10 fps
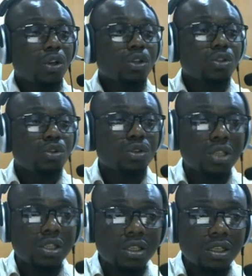So
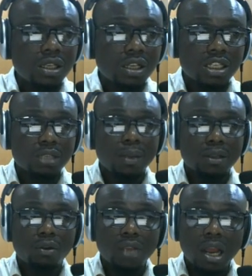city is part
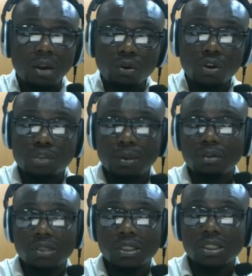of Yangon, is part of
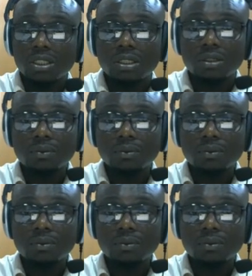the city.